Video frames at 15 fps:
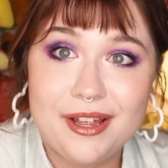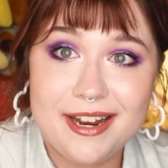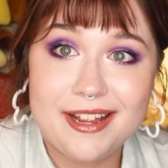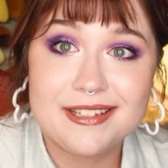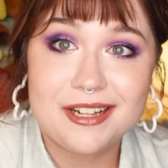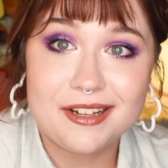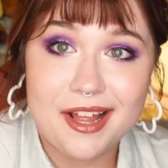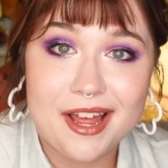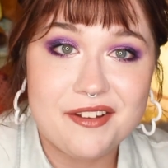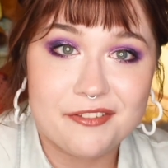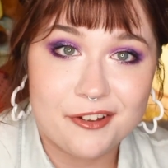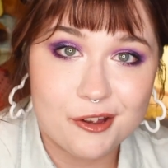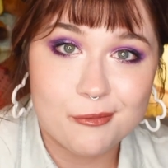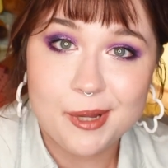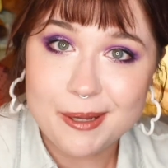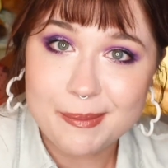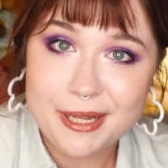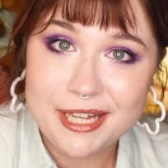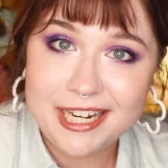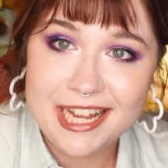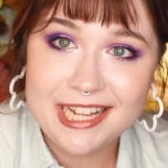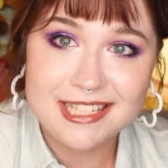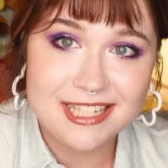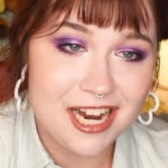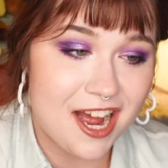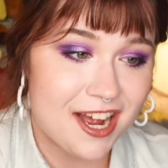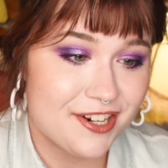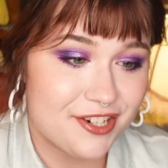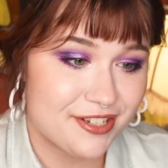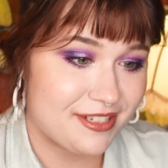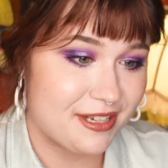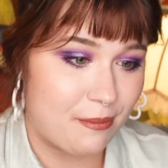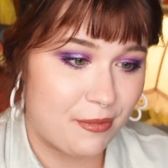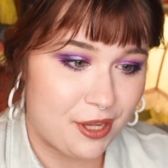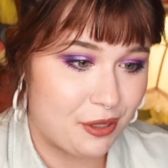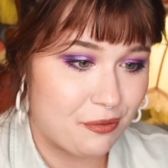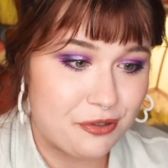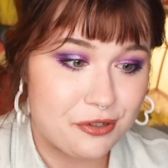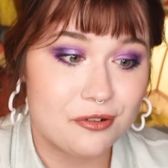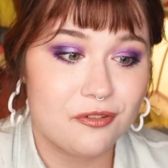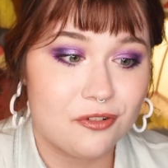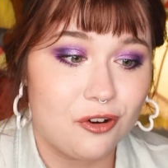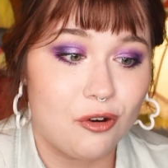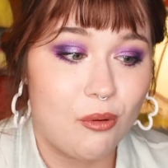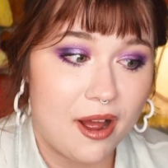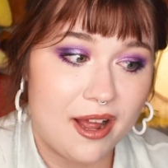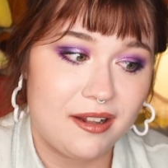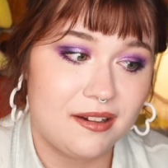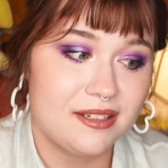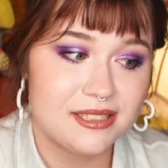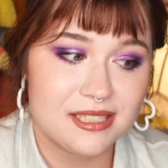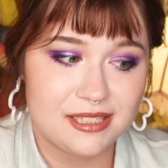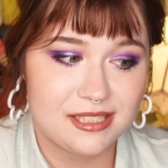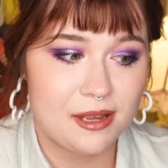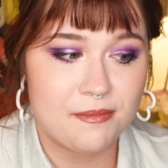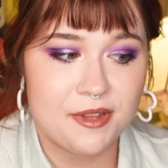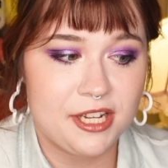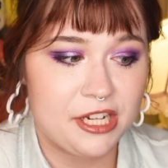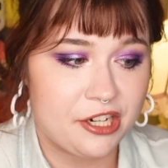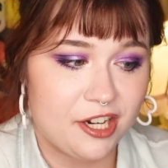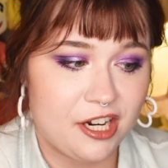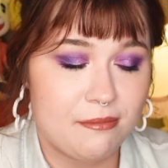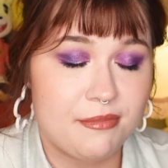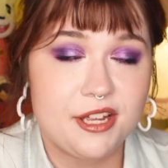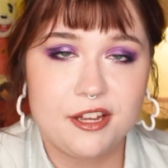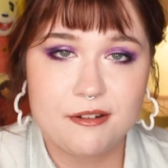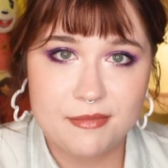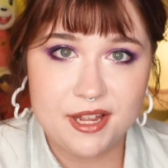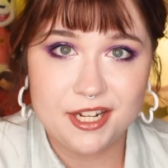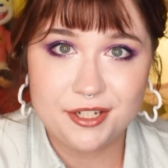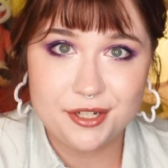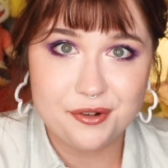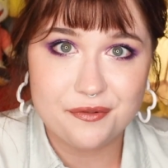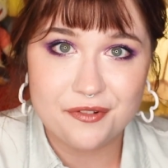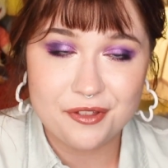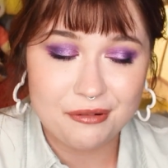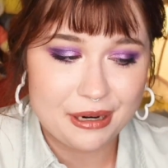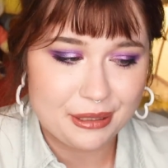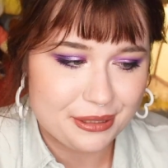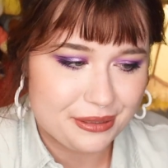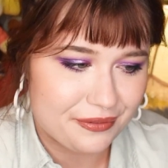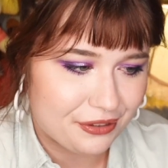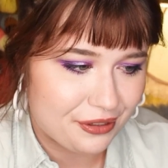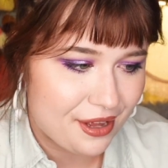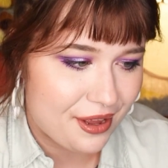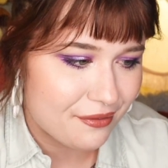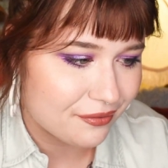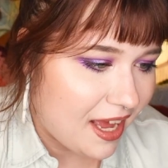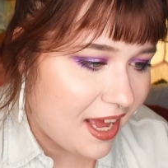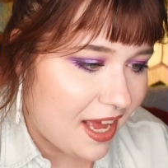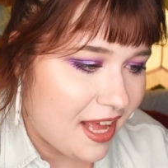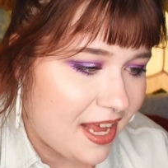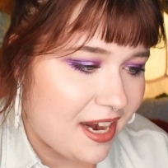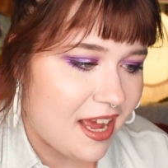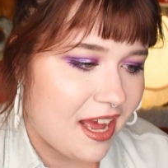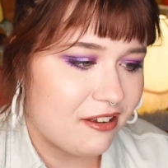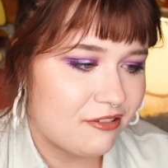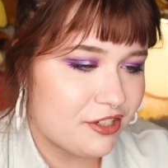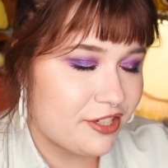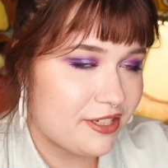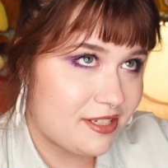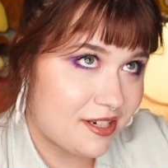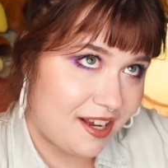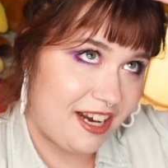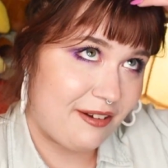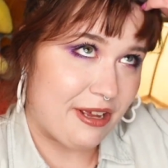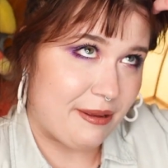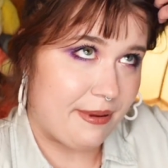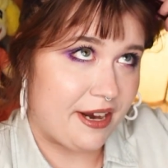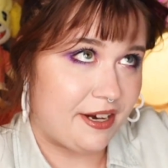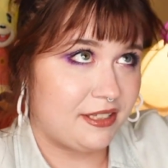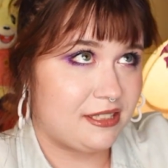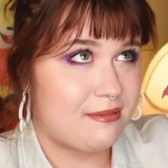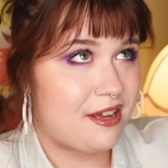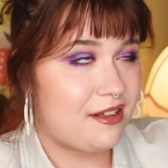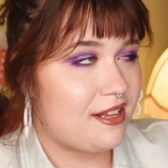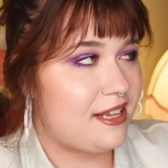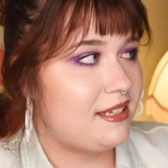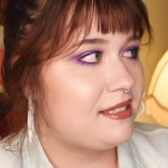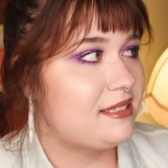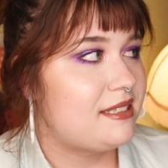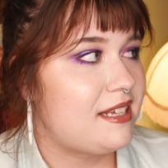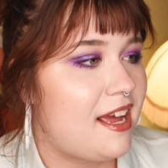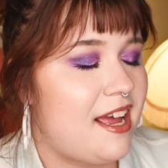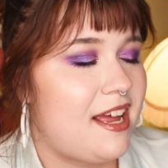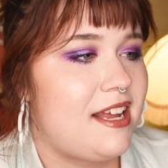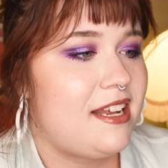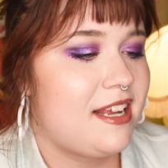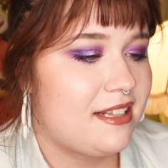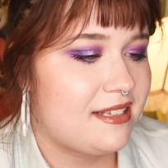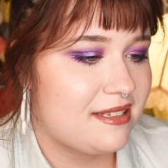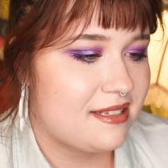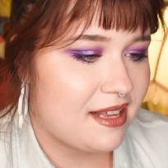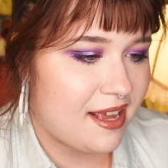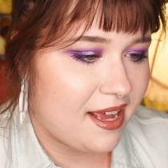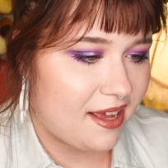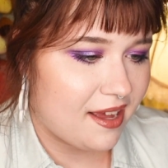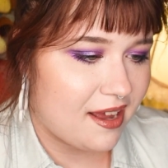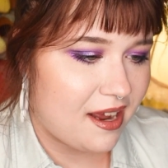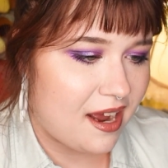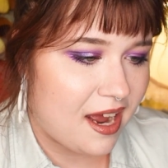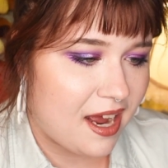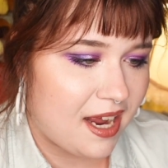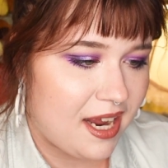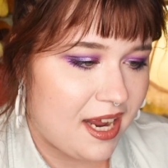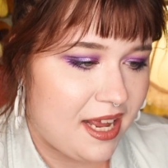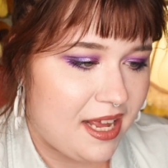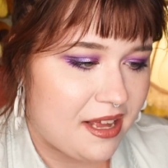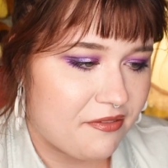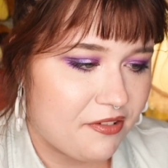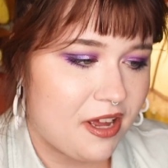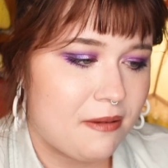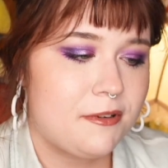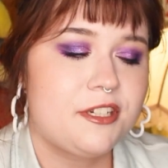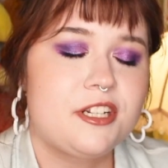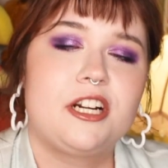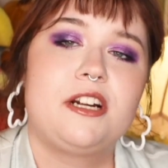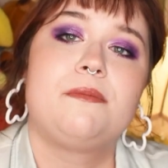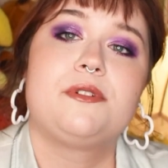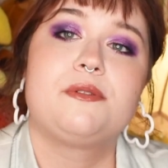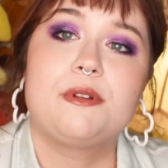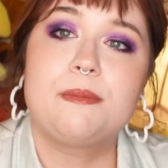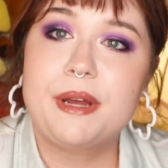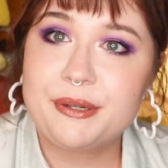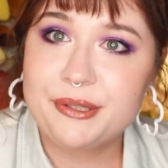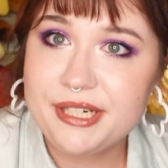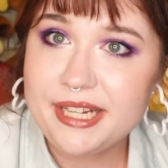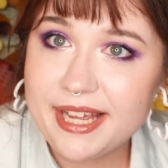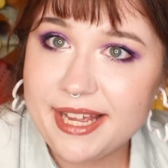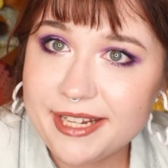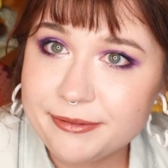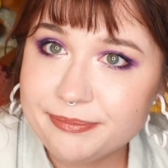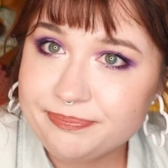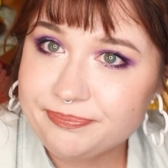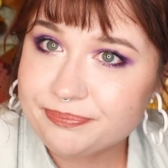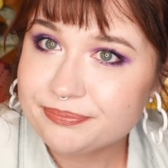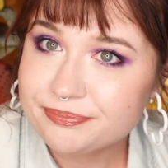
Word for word: it is a life commitment it's not just something you do for a while it's, it's something you're going to be committed to for the rest of your life and i was just talking to my parents about this and it's like i have come to terms with my regain